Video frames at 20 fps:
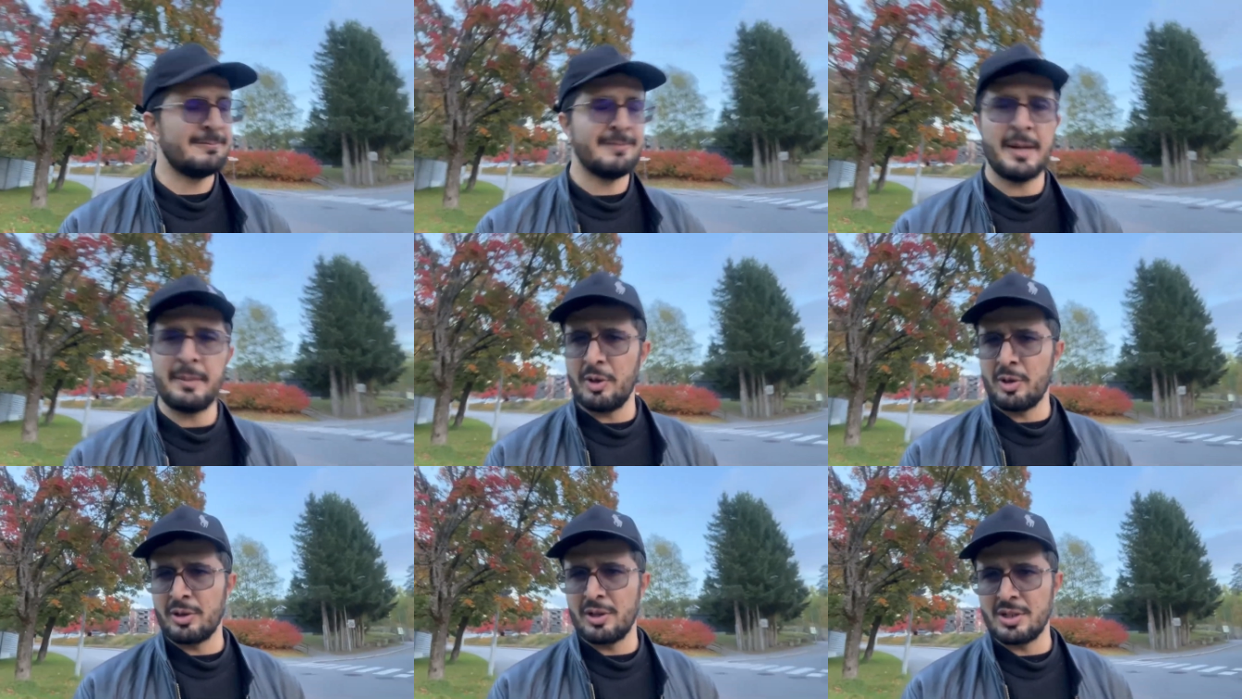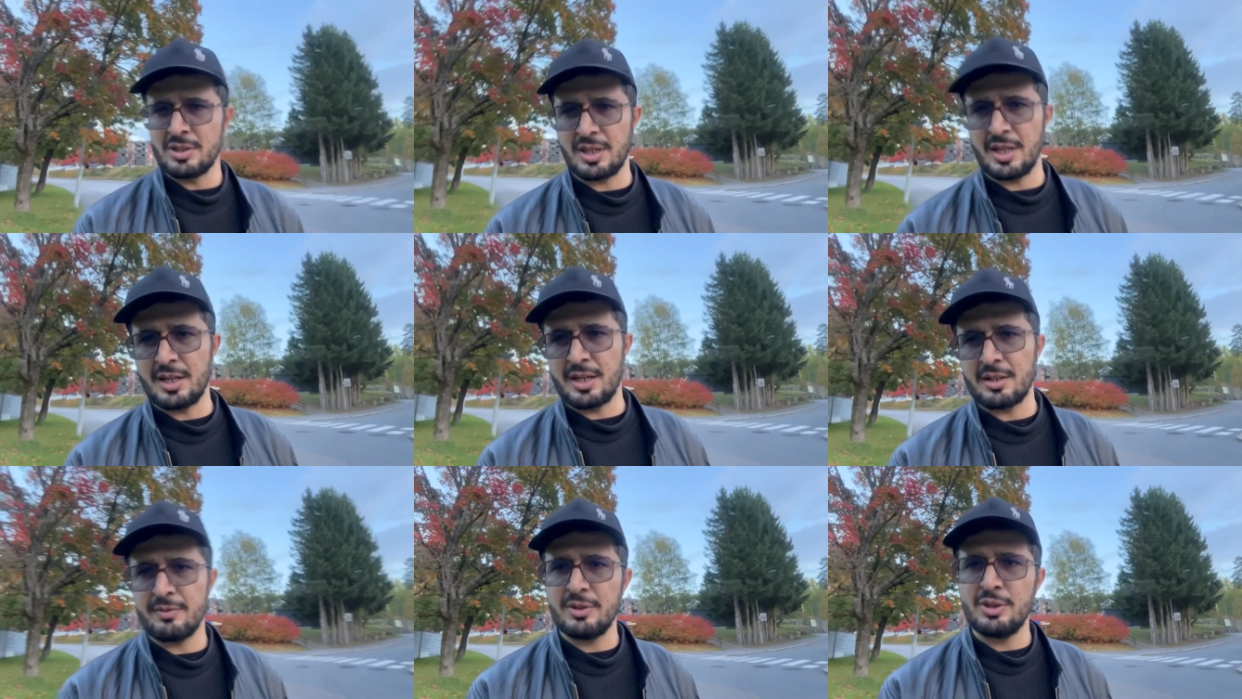i'm not gonna
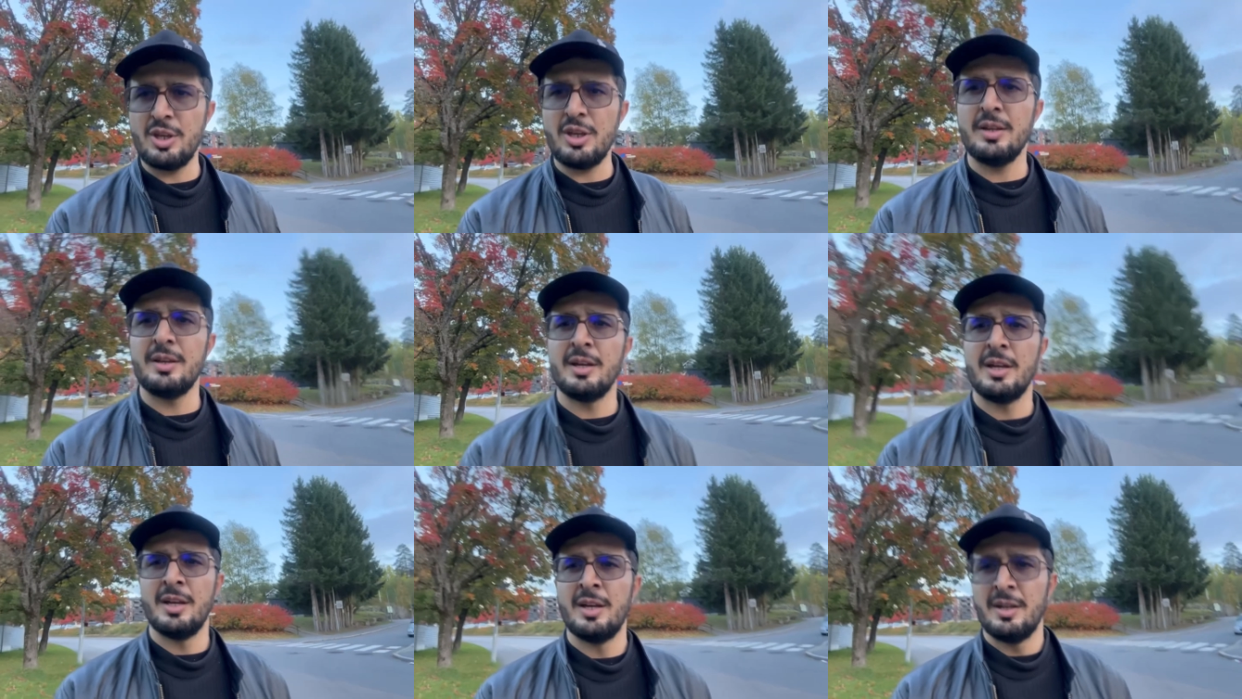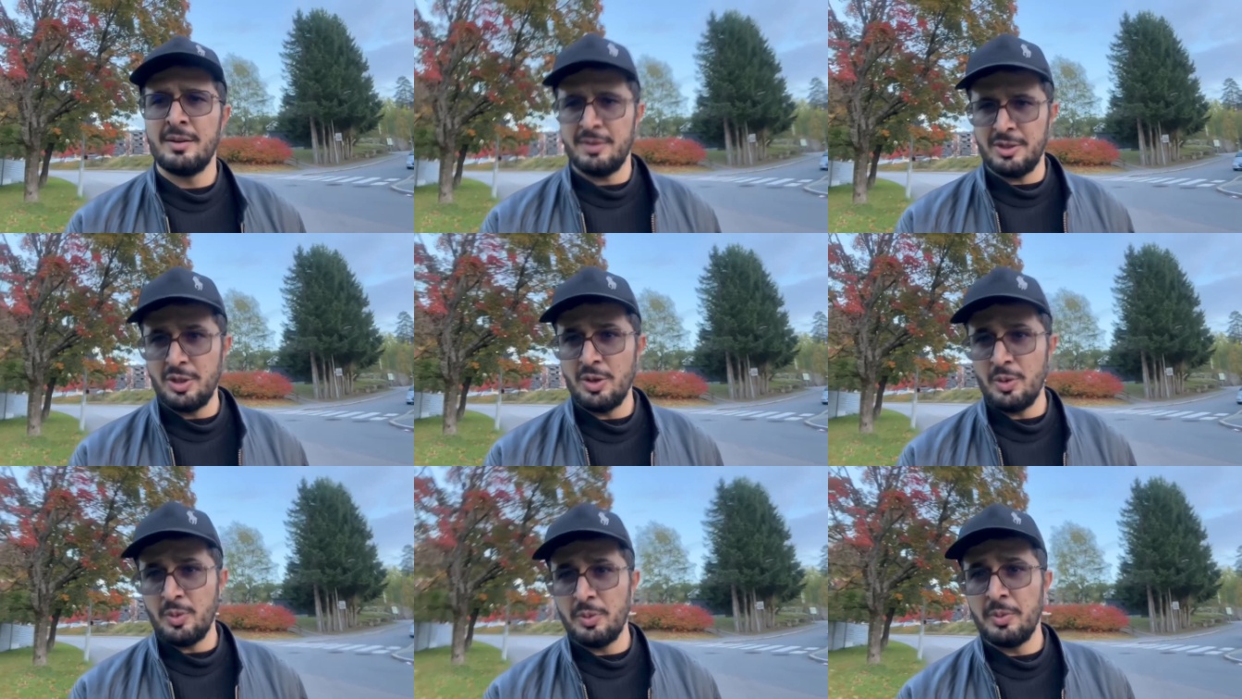share it with you
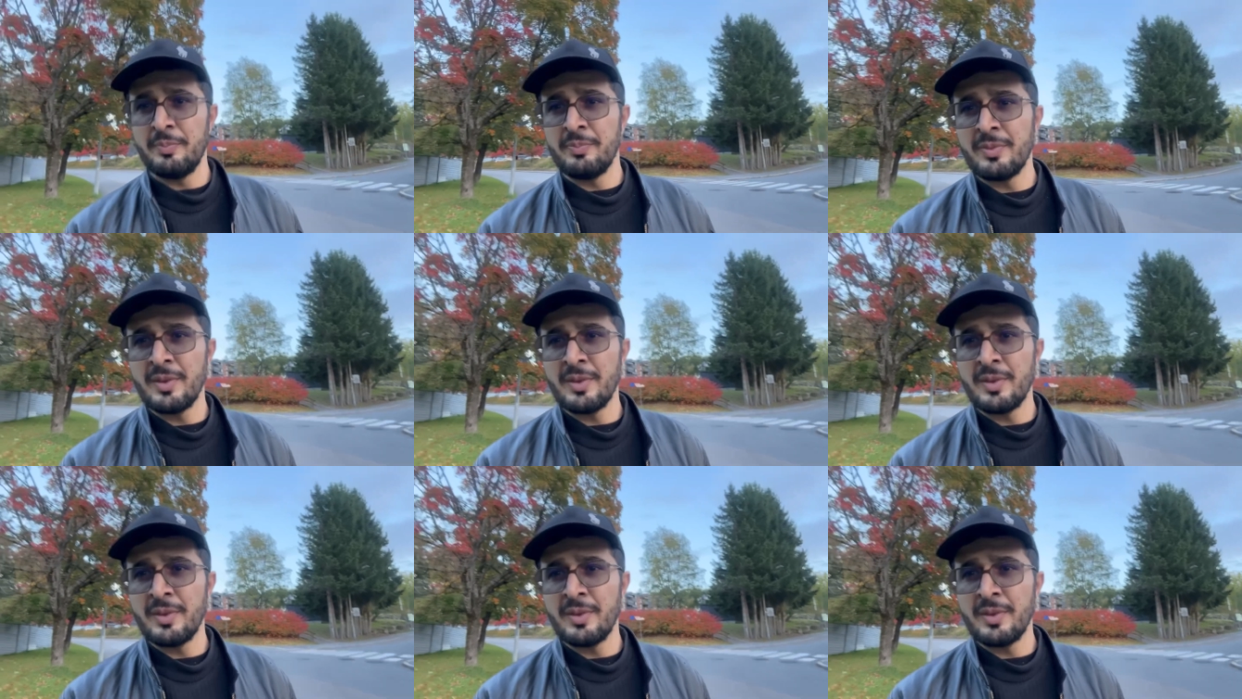with you